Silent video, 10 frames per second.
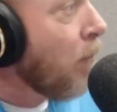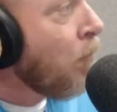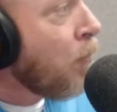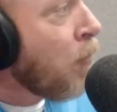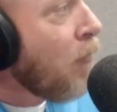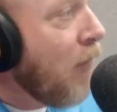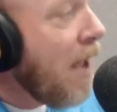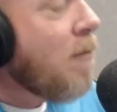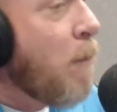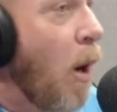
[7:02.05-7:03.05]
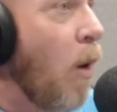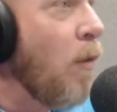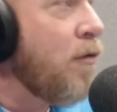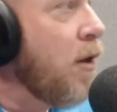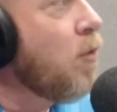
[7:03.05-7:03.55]
Oh, yeah? These
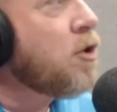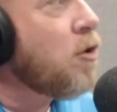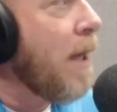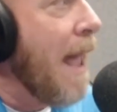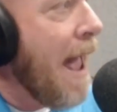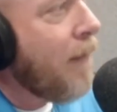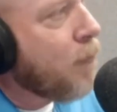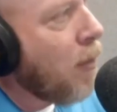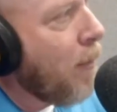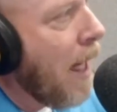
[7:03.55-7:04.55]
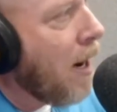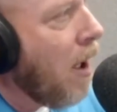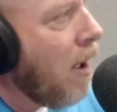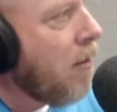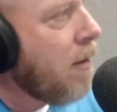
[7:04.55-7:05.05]
polls usually, after about
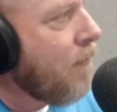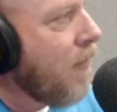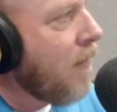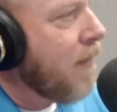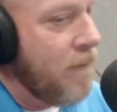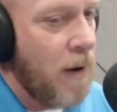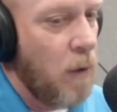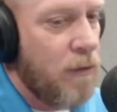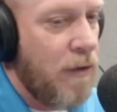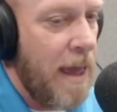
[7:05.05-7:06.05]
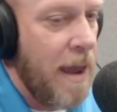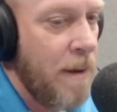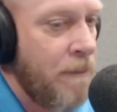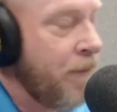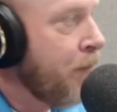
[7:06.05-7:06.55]
150 votes
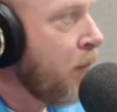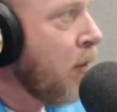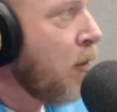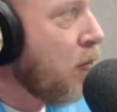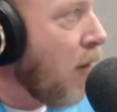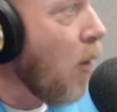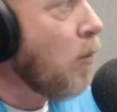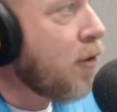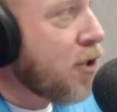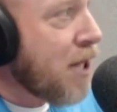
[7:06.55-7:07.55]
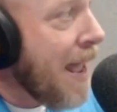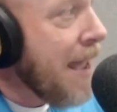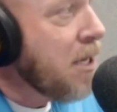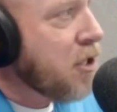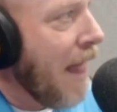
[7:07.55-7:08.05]
in, don't
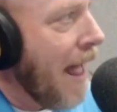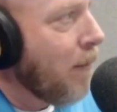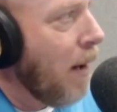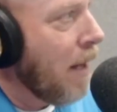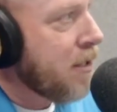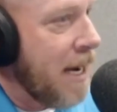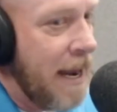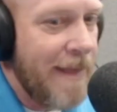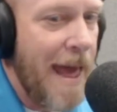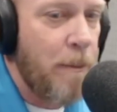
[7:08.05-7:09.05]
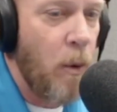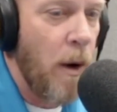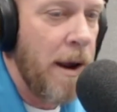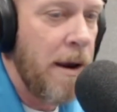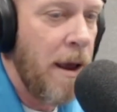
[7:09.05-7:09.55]
change that much. And at that
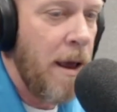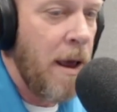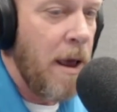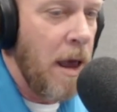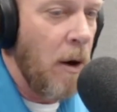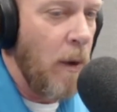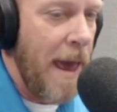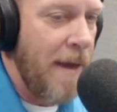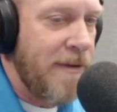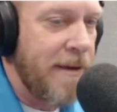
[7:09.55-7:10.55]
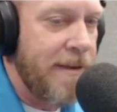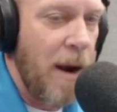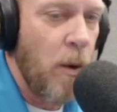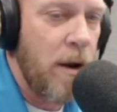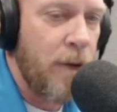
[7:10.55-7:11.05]
point, you know, we asked you today,
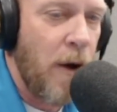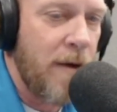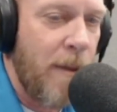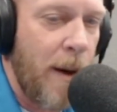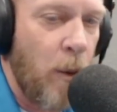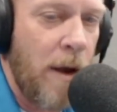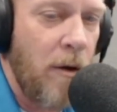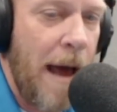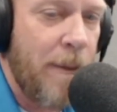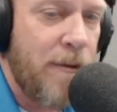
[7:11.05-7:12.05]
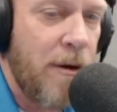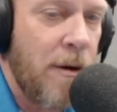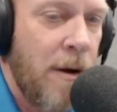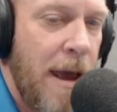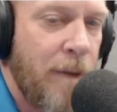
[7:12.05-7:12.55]
what are your thoughts about red lobster?
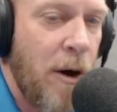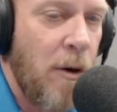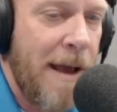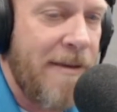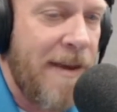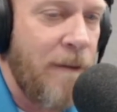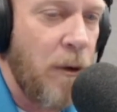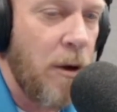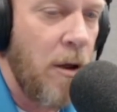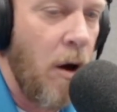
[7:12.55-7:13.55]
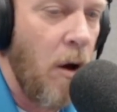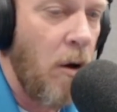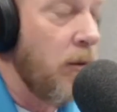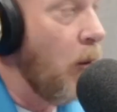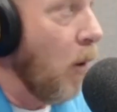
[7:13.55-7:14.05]
If you don't like seafood at
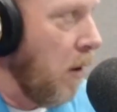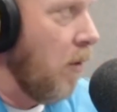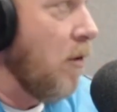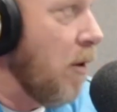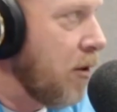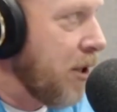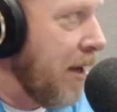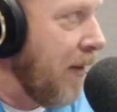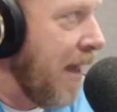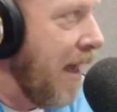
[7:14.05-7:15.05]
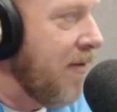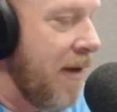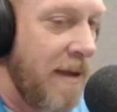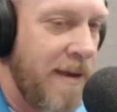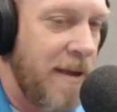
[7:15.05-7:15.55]
all, or you're allergic in the case of
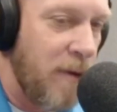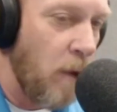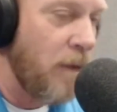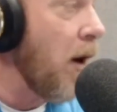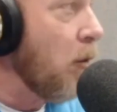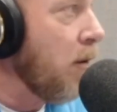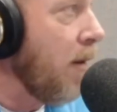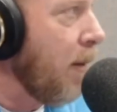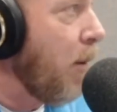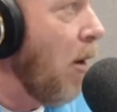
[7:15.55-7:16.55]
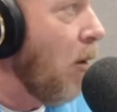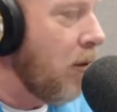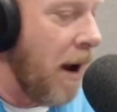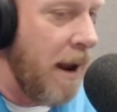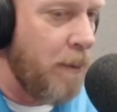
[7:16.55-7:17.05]
ET, don't vote in the poll,
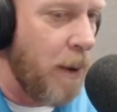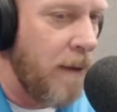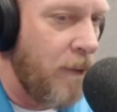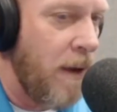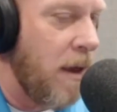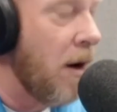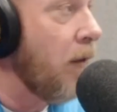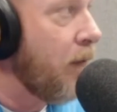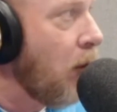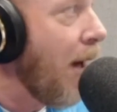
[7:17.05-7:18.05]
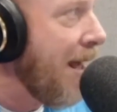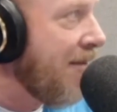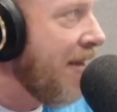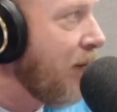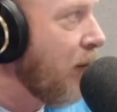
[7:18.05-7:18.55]
right? But if you know, if you like
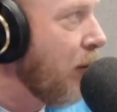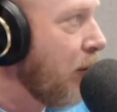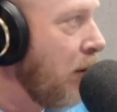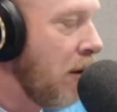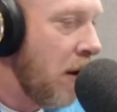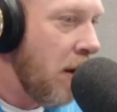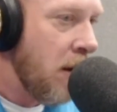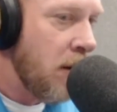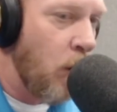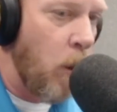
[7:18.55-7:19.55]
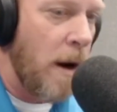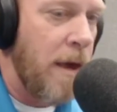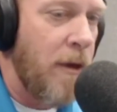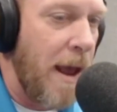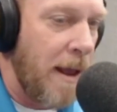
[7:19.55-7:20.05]
seafood, what do
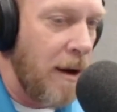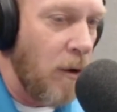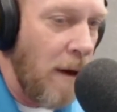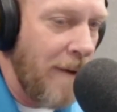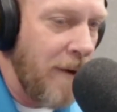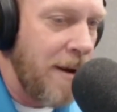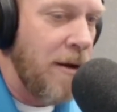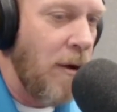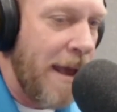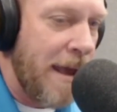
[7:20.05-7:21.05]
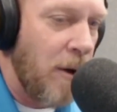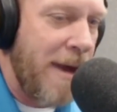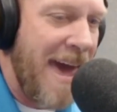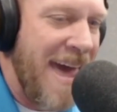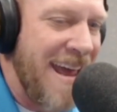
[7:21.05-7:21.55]
you think? Do you love it? you like it
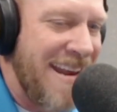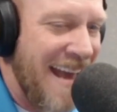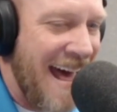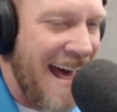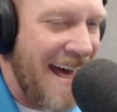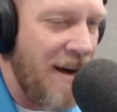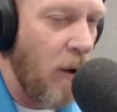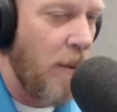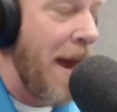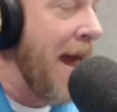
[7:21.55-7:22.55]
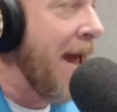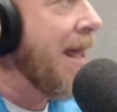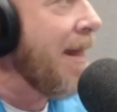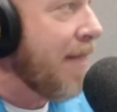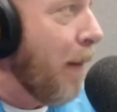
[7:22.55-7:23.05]
okay? Nah, or man,
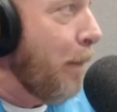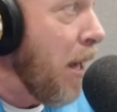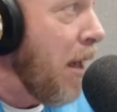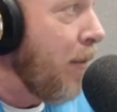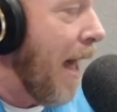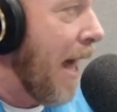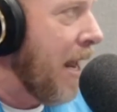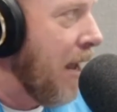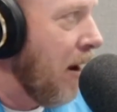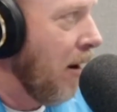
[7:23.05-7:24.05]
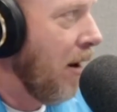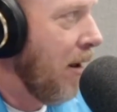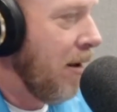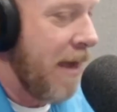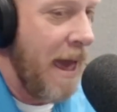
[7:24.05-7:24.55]
get the beep out of here.
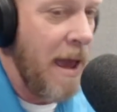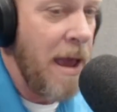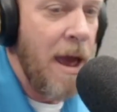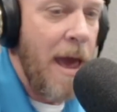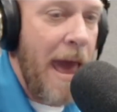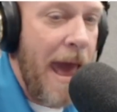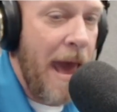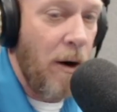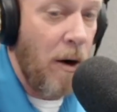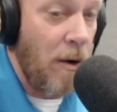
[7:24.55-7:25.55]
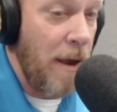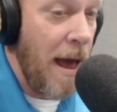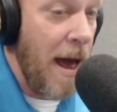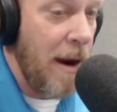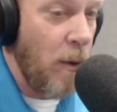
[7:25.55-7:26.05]
Okay. And early
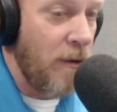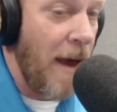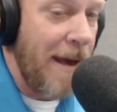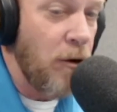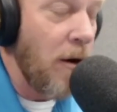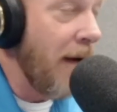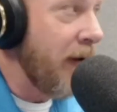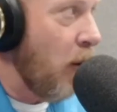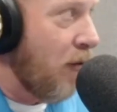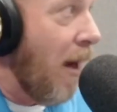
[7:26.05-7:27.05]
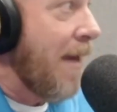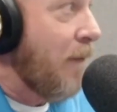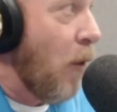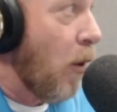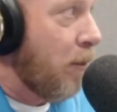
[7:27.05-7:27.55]
on, it was like love it was like
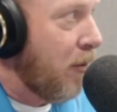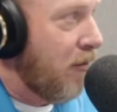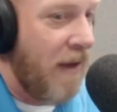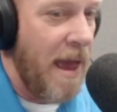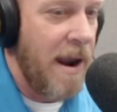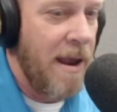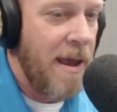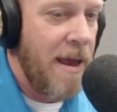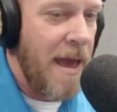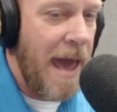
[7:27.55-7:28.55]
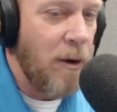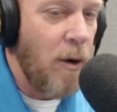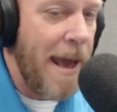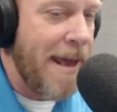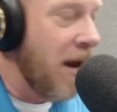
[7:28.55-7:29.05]
4%, and
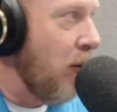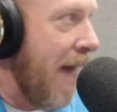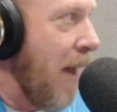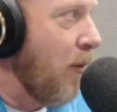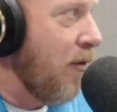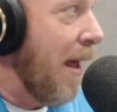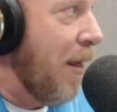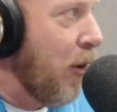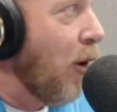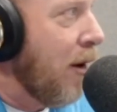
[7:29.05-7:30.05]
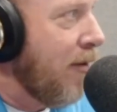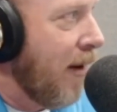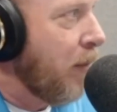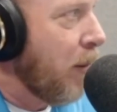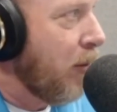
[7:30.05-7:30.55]
like it okay was like 30
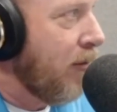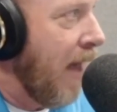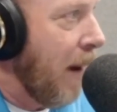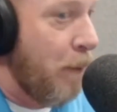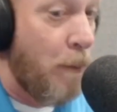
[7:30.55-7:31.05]
something percent.